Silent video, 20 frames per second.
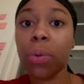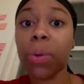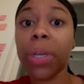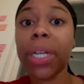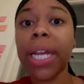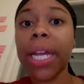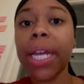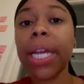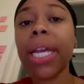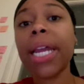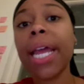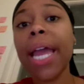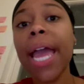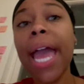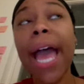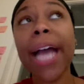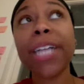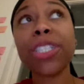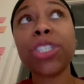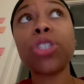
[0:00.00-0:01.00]
When in
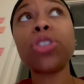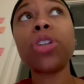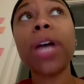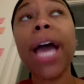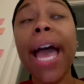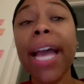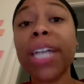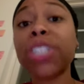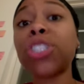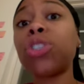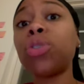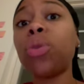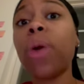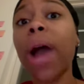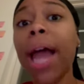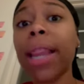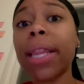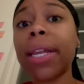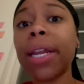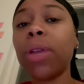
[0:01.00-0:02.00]

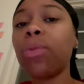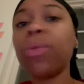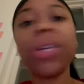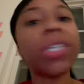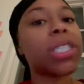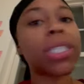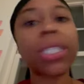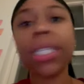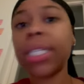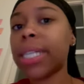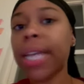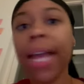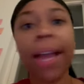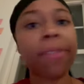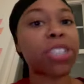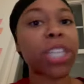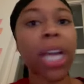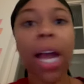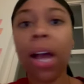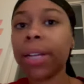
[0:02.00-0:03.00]
actuality, we just need to
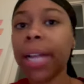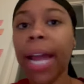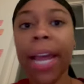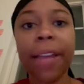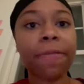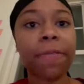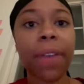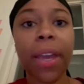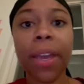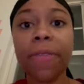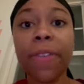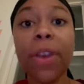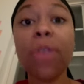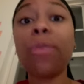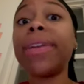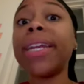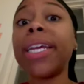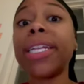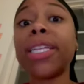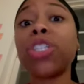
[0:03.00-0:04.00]
have childlike faith and
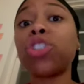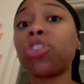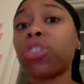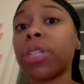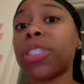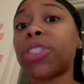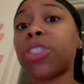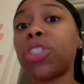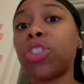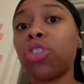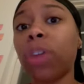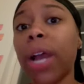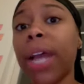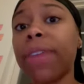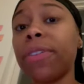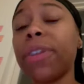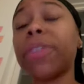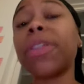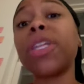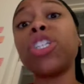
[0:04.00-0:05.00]
we need to trust the
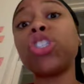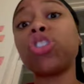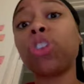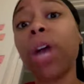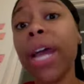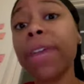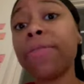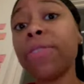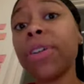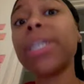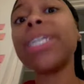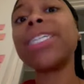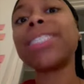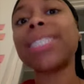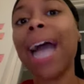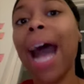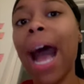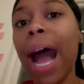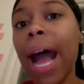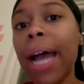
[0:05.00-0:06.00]
driver. And the driver is
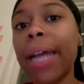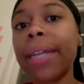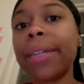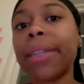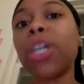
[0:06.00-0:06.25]
God.